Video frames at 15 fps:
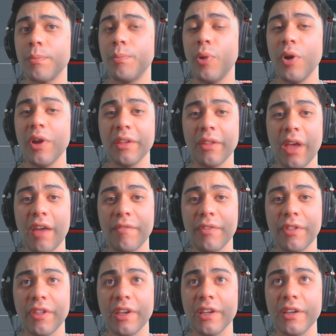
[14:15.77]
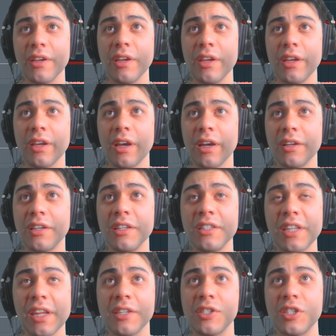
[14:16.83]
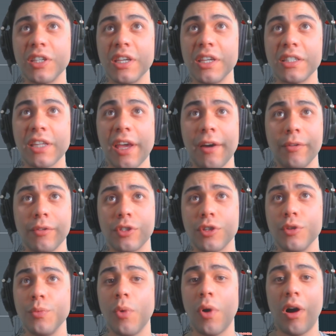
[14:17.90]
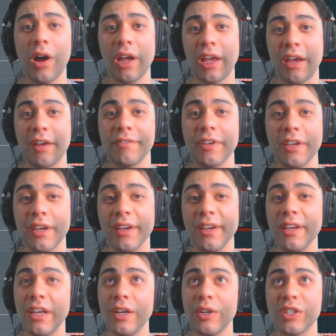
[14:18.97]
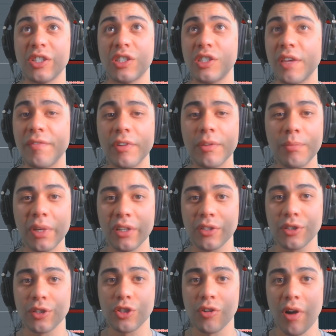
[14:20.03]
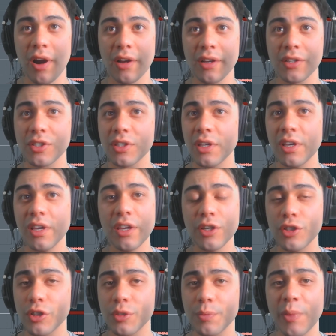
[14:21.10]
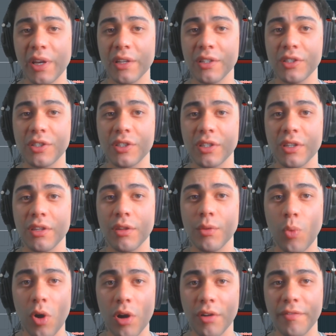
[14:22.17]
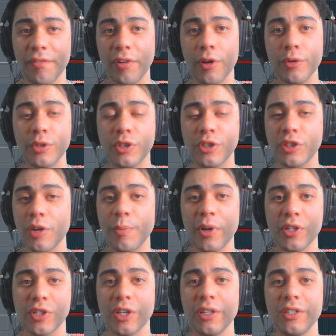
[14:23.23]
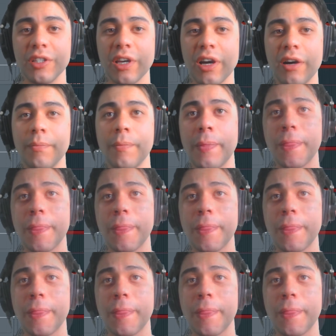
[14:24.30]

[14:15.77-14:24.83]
Putting everything and condensing it down to what I have here, 7 mixer tracks, just makes the workflow so much easier.